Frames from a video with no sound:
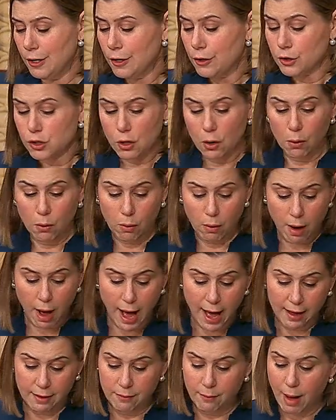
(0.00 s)
So
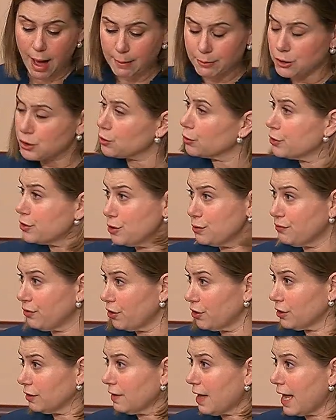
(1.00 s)
I'm sure you've
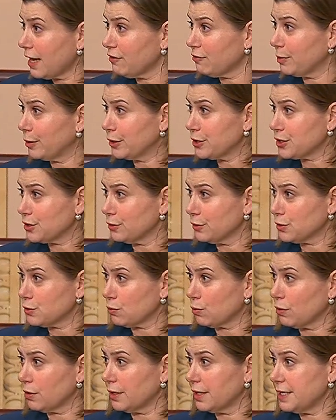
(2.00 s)
heard a lot of personal
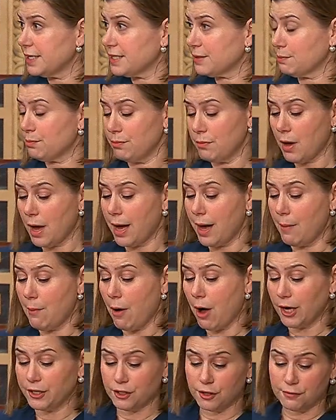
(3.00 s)
stories
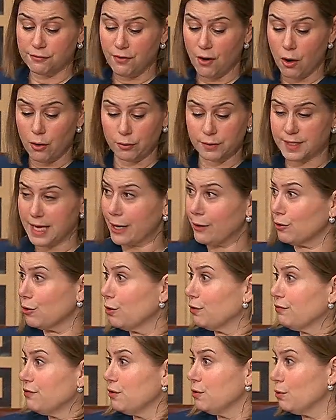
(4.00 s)
on your phones. I don't know
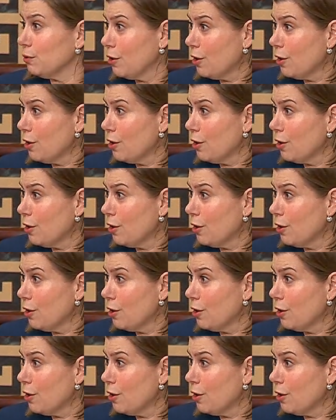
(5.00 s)
if you